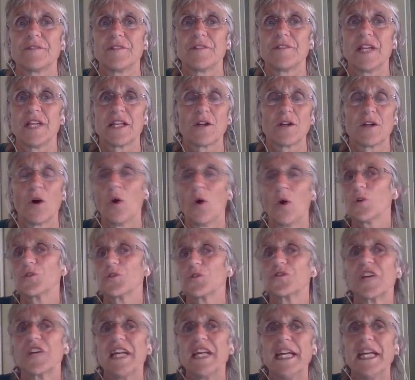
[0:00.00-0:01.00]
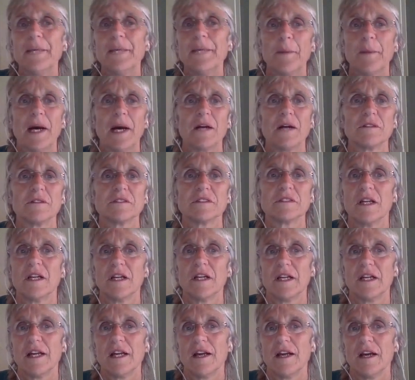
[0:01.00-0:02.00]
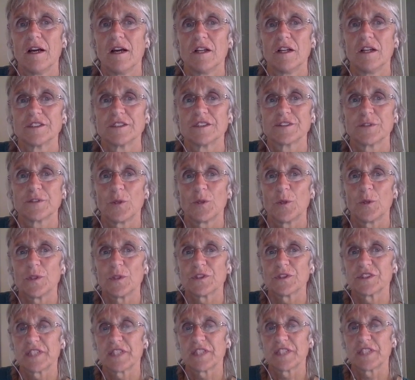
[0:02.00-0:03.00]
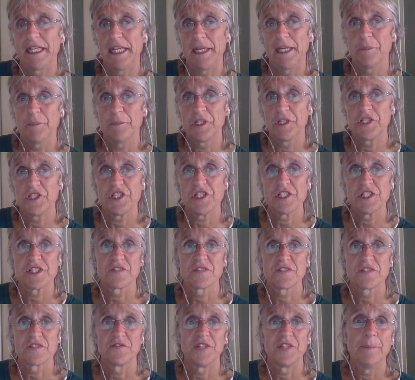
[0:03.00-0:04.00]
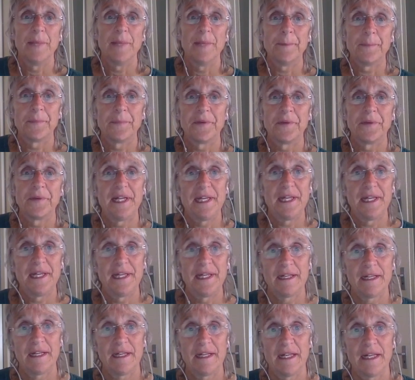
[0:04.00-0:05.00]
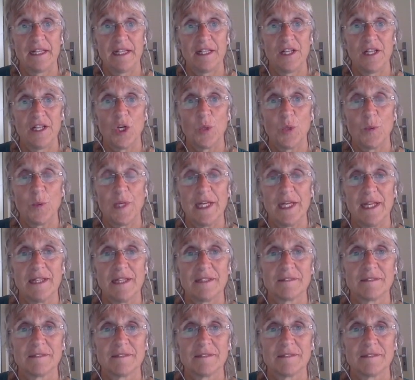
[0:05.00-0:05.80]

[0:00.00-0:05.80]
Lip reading: That whole dream about thoughts and images and remembering and knowing.